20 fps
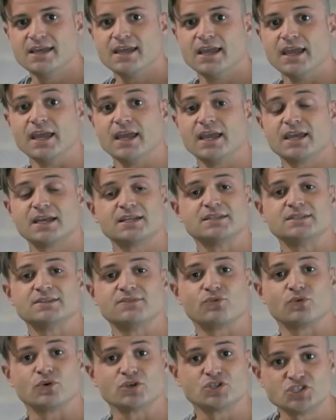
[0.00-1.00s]
And
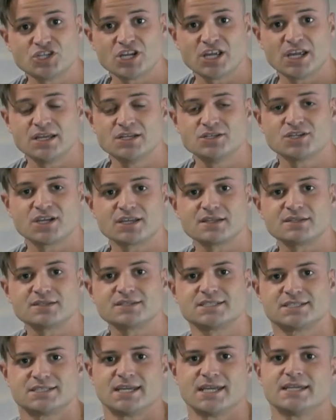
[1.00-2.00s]
for a change, I get to
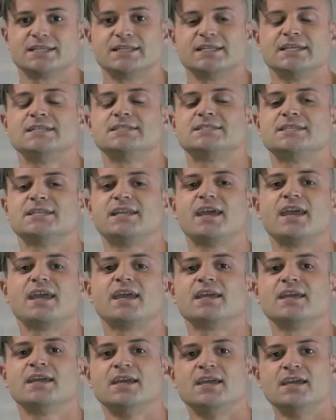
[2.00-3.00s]
stay clean
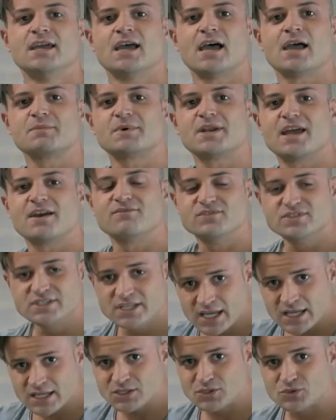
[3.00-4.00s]
today. I'm going to have
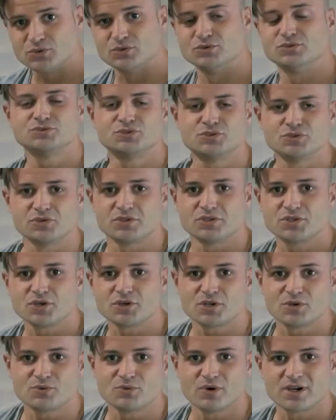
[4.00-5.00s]
Daniel do the
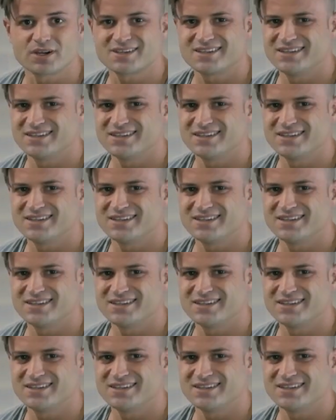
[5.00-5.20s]
dirty work.